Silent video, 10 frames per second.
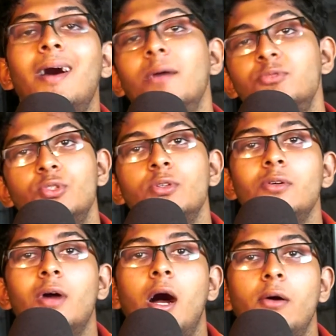I've shown
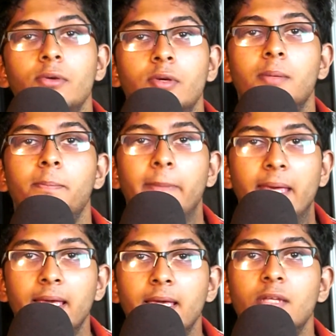you how you can
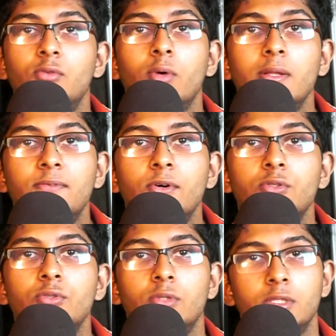make a 12
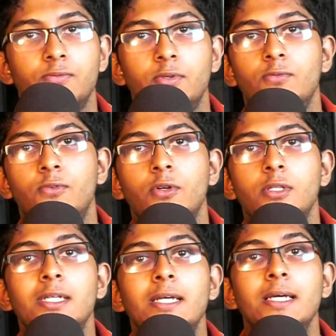volt to 24 volt